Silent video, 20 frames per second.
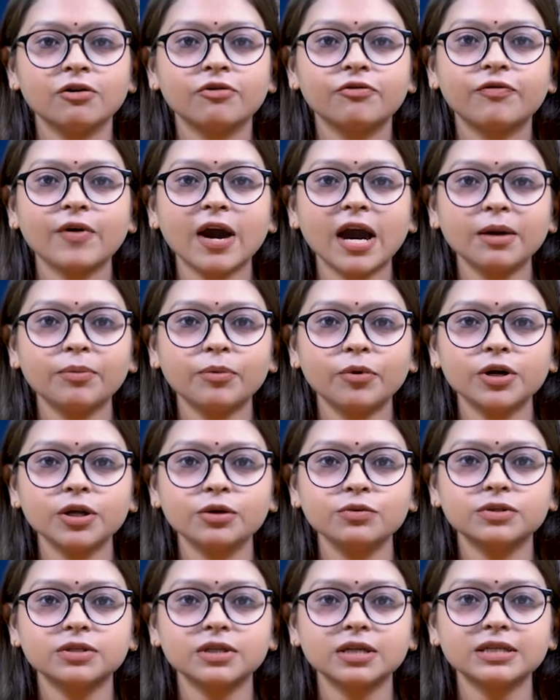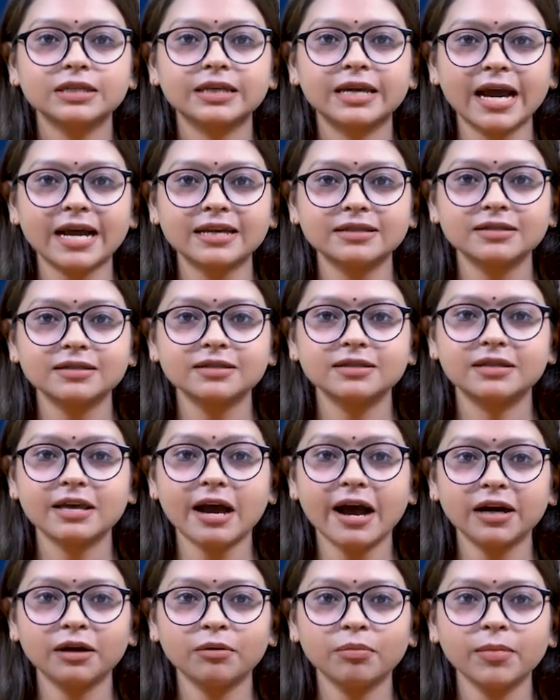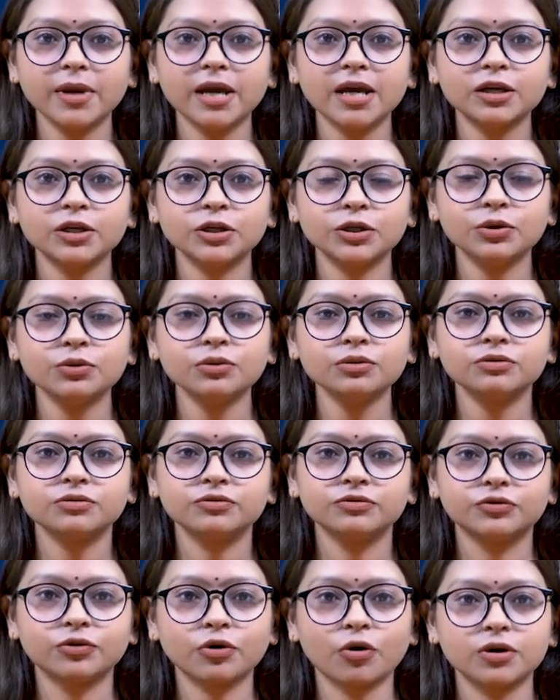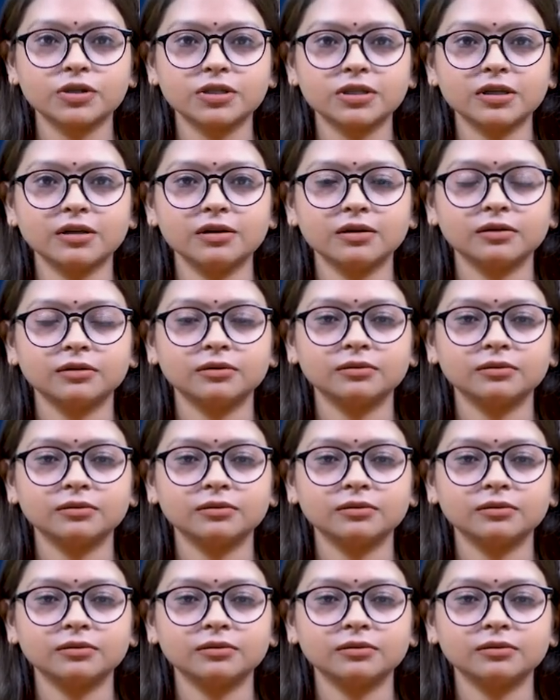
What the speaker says: Fire produces gases that make you drowsy.